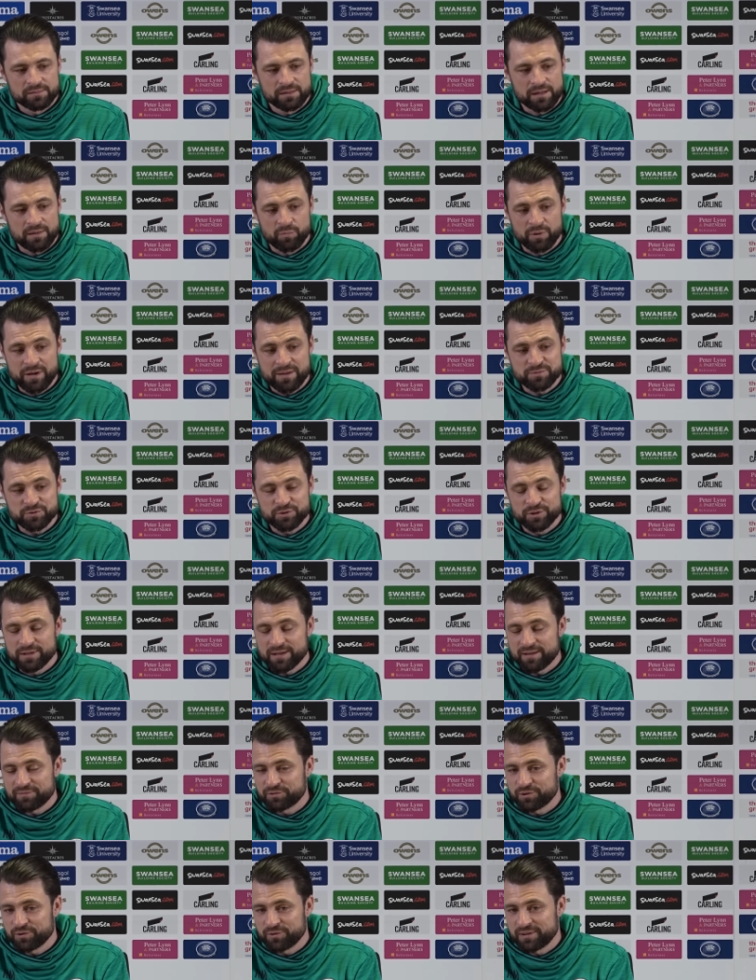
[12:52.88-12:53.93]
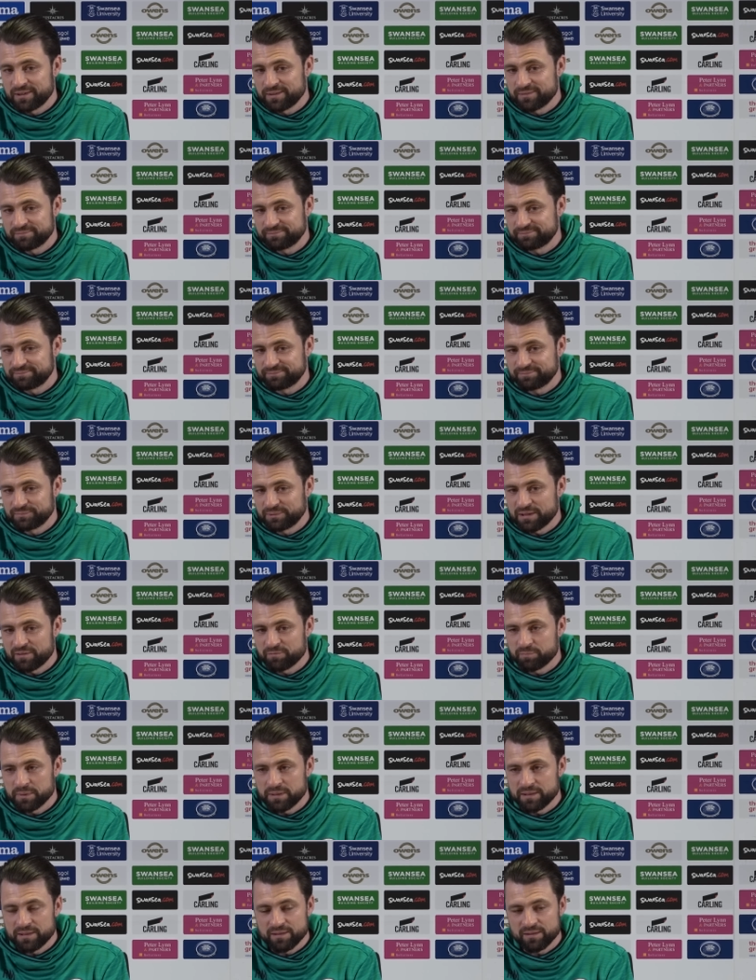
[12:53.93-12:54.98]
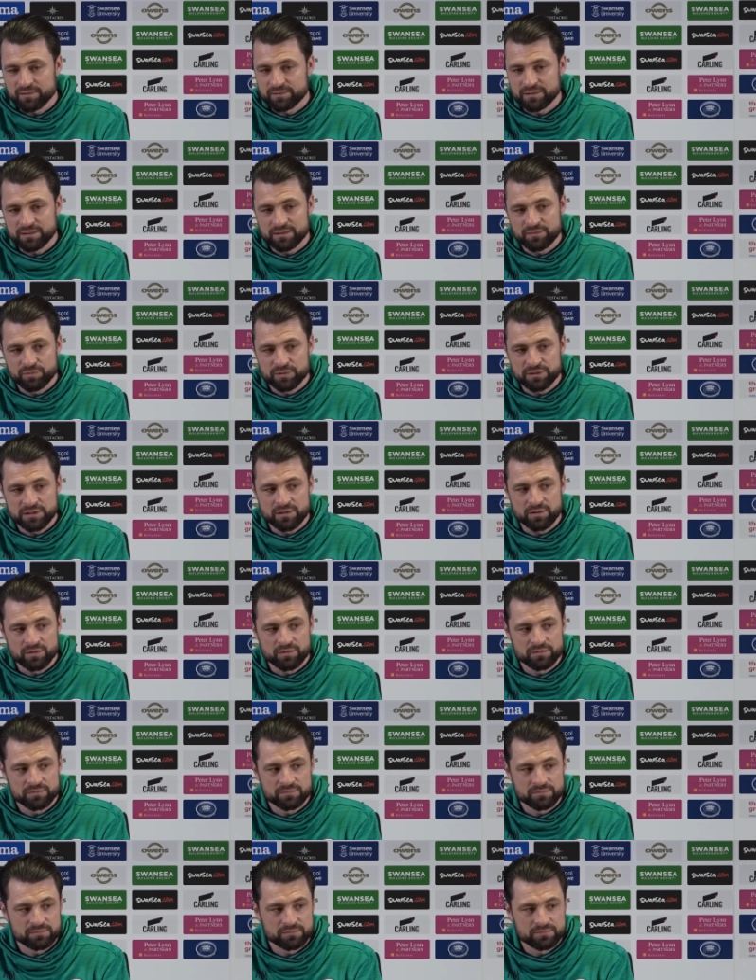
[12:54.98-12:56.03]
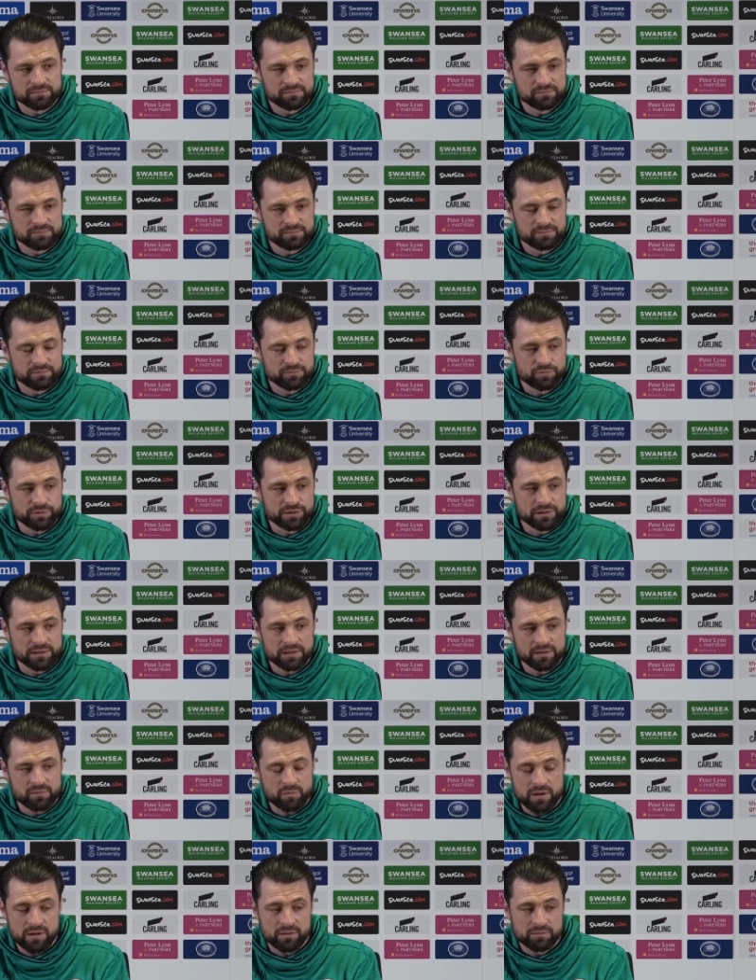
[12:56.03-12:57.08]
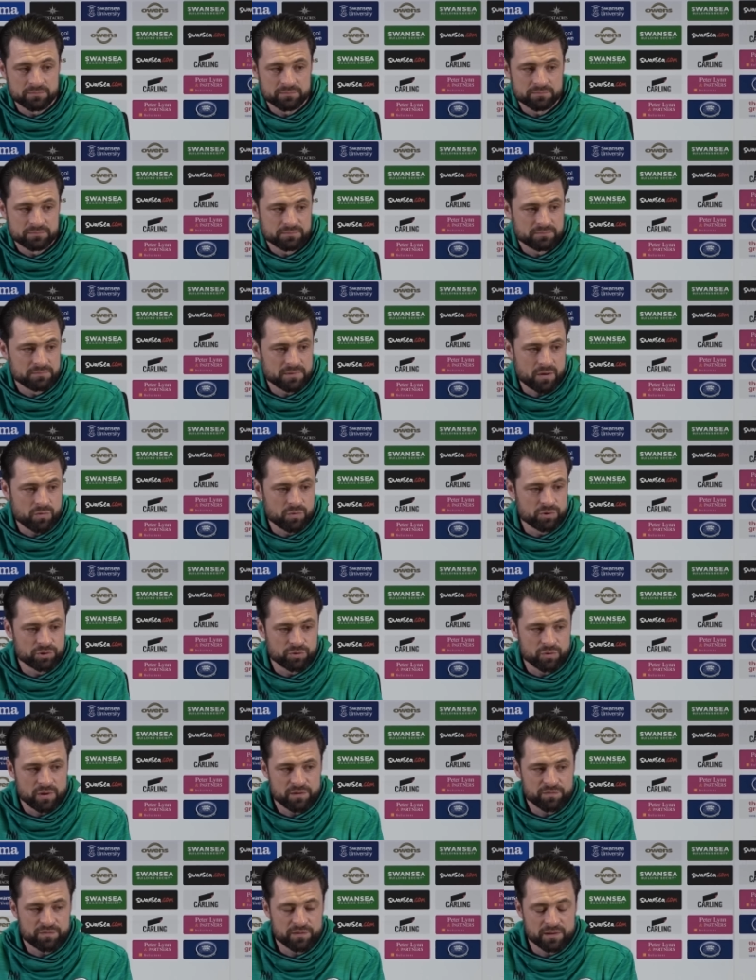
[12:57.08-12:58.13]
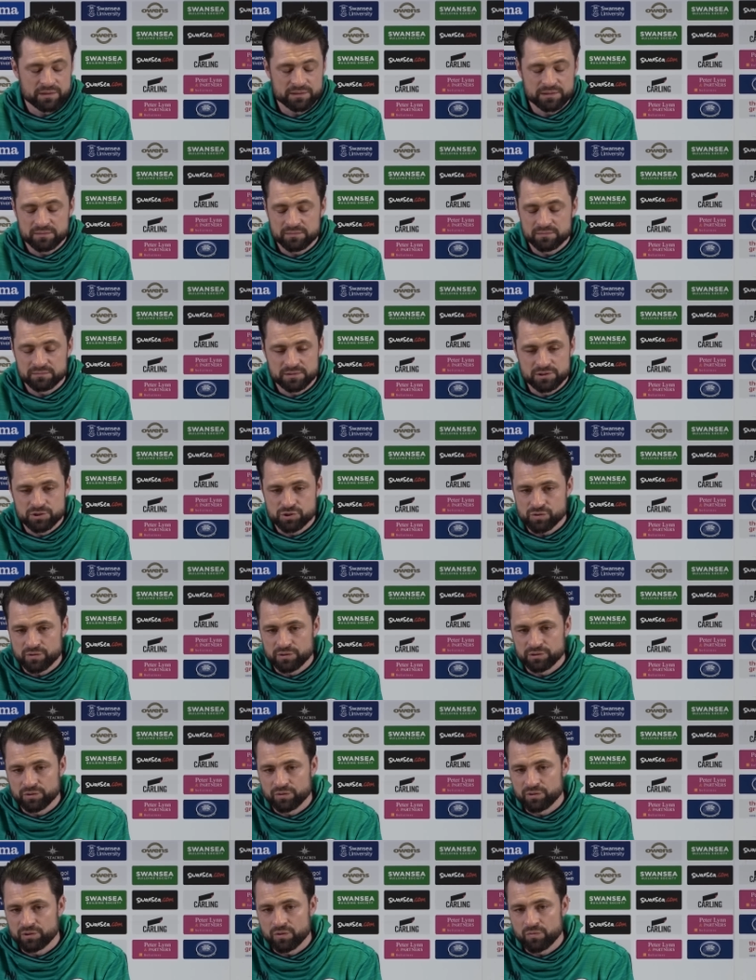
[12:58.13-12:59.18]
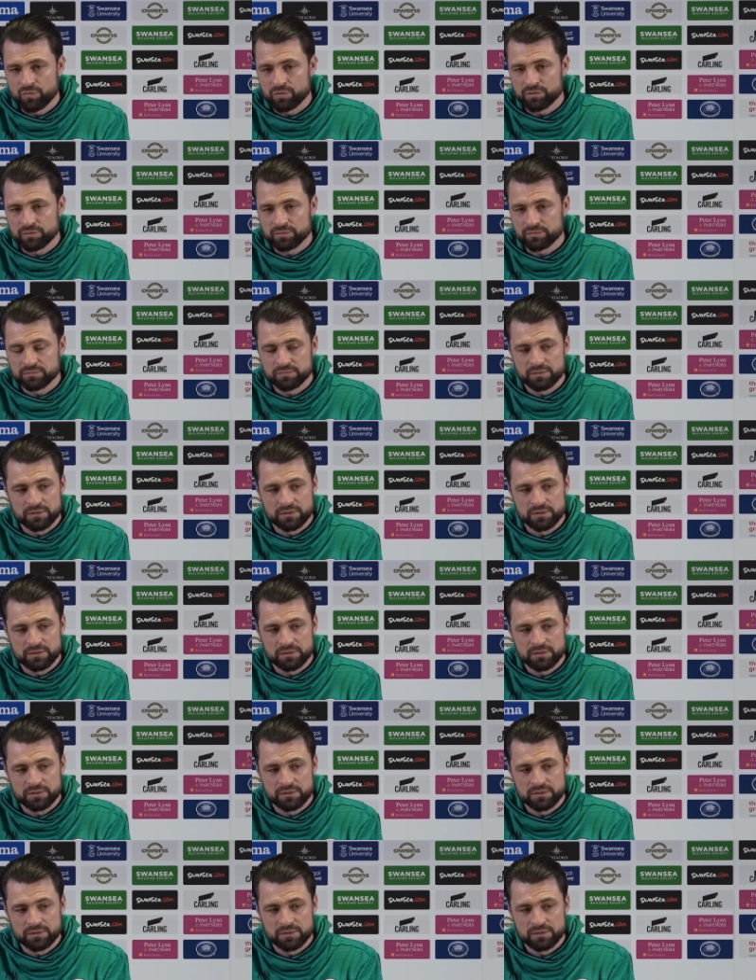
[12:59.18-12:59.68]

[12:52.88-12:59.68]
and we absolutely love doing it. We love being here. I think if we didn't, if we didn't, well, I wouldn't do anything I didn't enjoy doing. I wouldn't